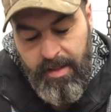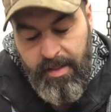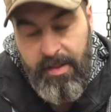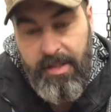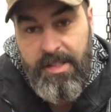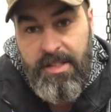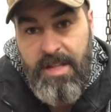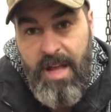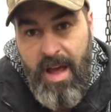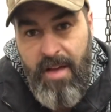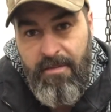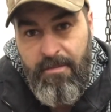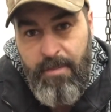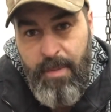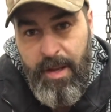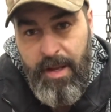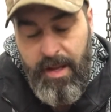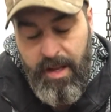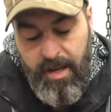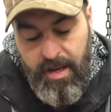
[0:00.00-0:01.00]
this knife
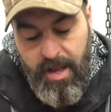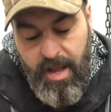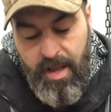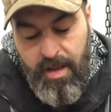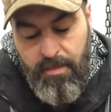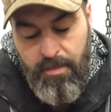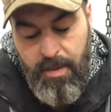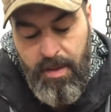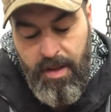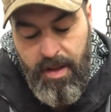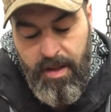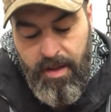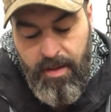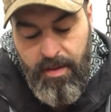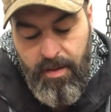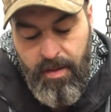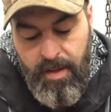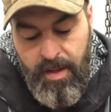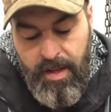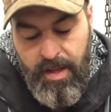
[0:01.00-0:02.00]
being in
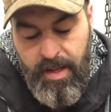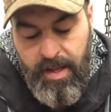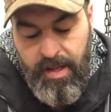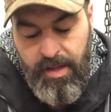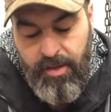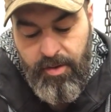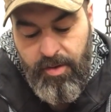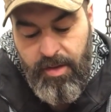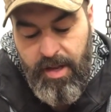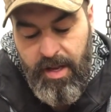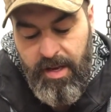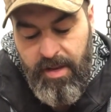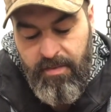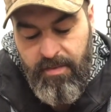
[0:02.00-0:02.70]
AEB-L, you can